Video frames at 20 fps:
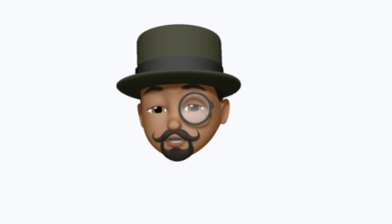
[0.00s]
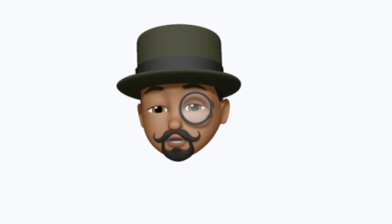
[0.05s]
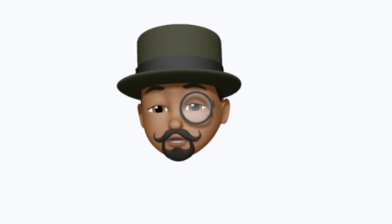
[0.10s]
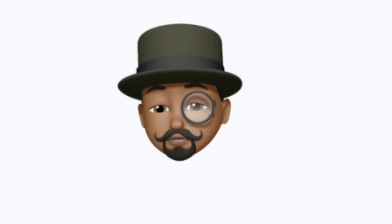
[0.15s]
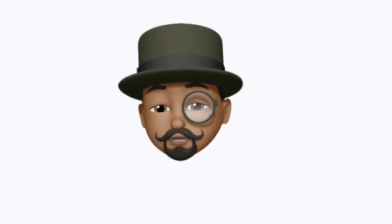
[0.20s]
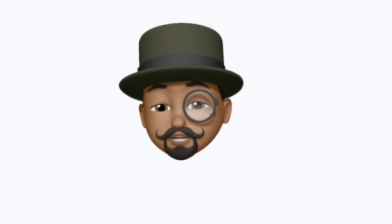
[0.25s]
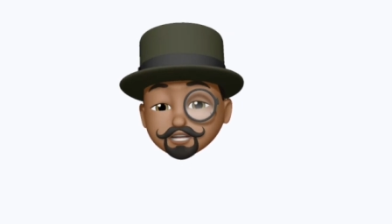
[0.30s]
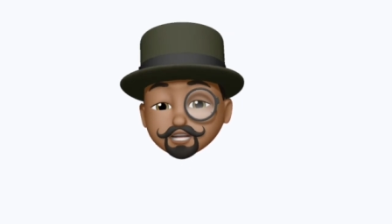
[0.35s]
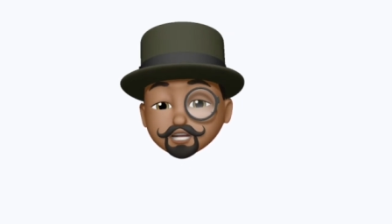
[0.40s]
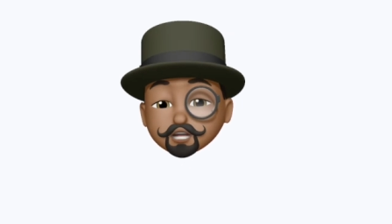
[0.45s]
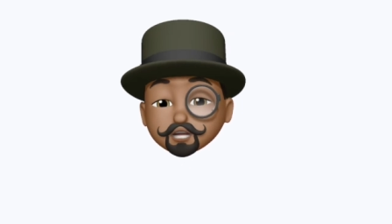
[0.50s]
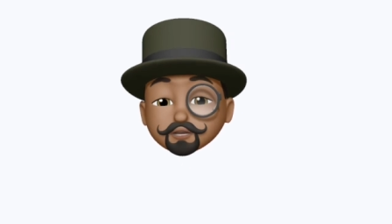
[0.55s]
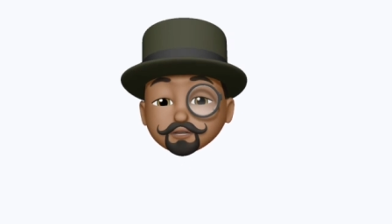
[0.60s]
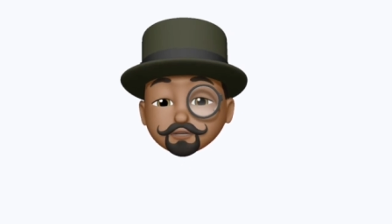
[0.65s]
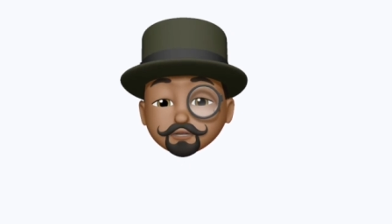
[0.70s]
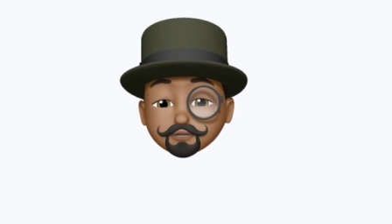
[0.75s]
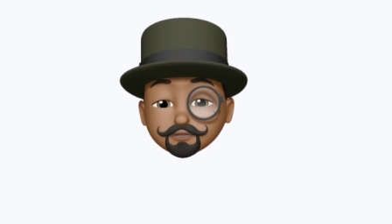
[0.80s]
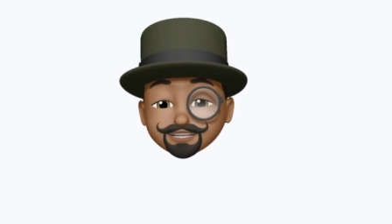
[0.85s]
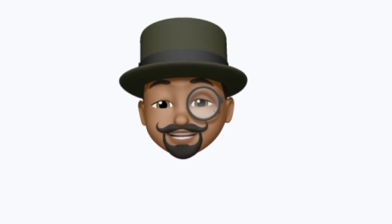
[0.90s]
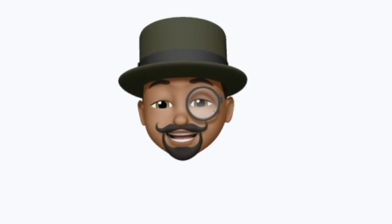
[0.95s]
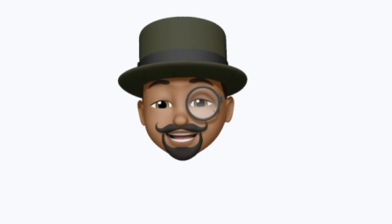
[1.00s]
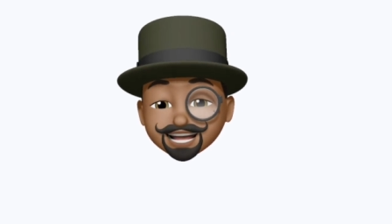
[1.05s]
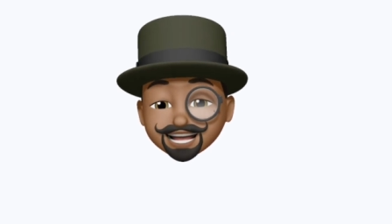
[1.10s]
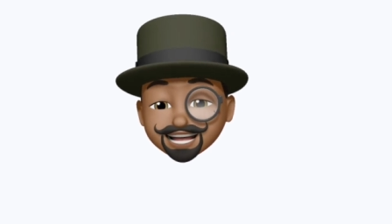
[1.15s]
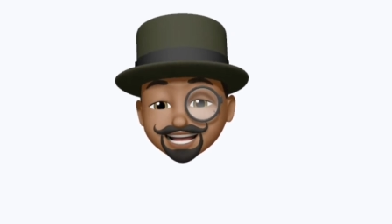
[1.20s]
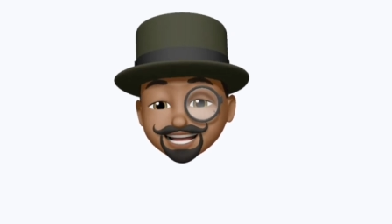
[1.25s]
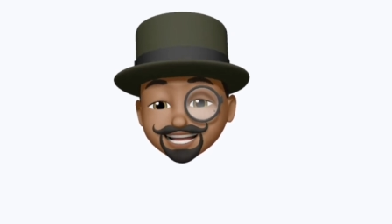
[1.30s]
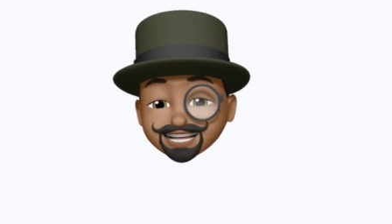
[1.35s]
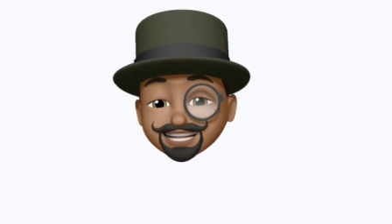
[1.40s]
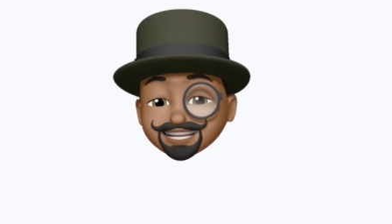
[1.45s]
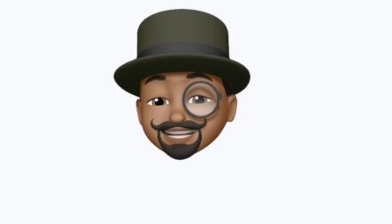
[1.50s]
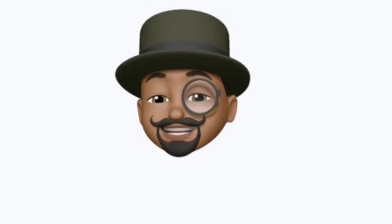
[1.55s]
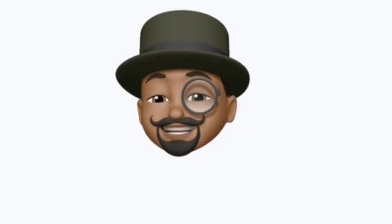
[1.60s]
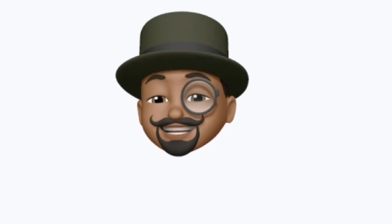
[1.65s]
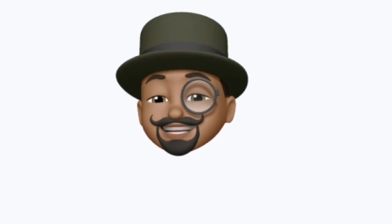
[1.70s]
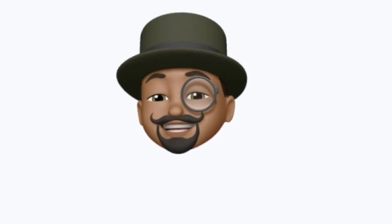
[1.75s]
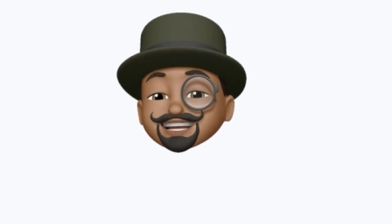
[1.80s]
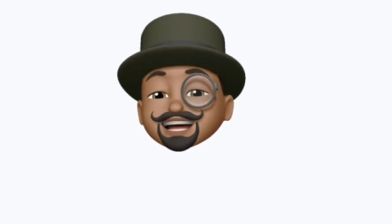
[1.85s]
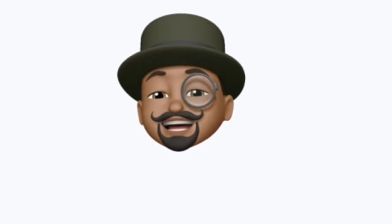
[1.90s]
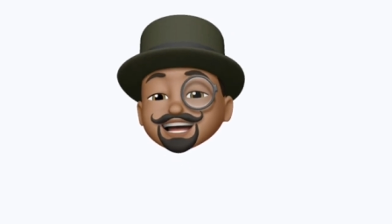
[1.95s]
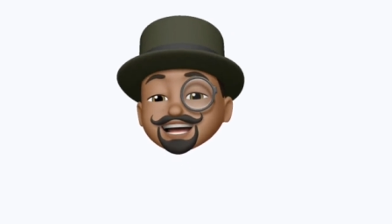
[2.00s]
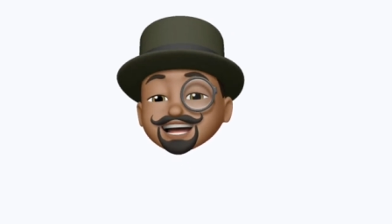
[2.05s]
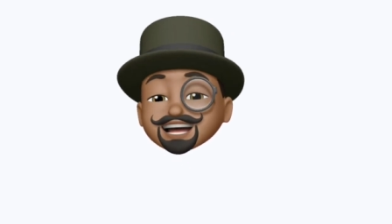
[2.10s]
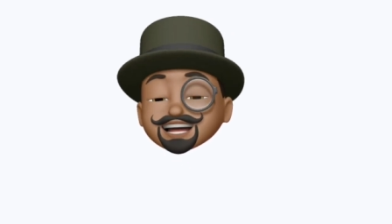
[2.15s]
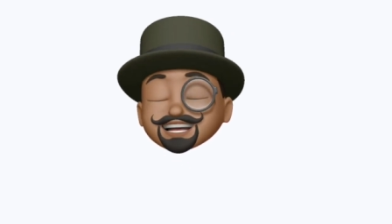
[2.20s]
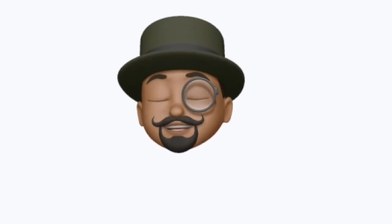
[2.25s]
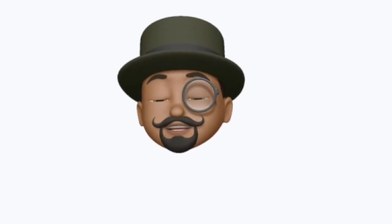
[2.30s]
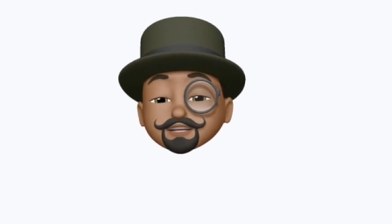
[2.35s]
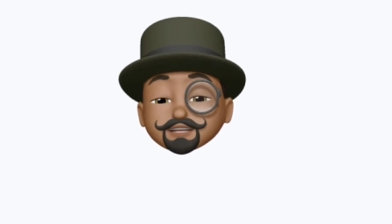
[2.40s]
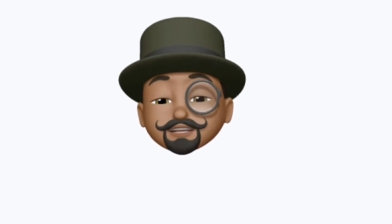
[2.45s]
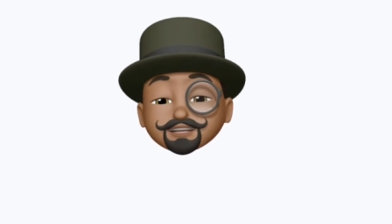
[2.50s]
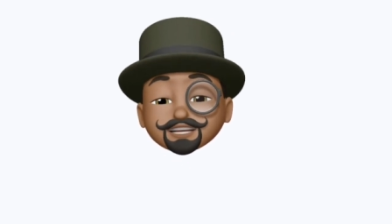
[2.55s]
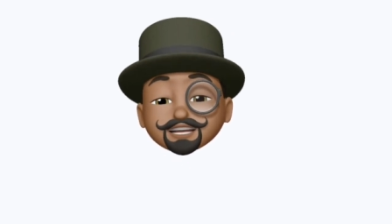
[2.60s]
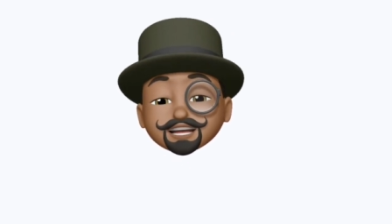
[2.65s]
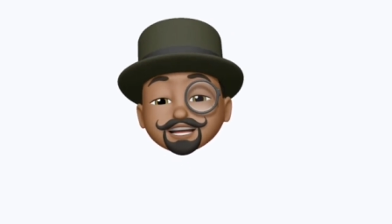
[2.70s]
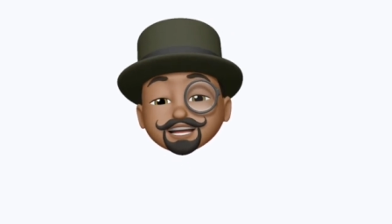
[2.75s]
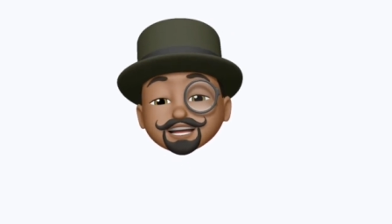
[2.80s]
choose us. Usually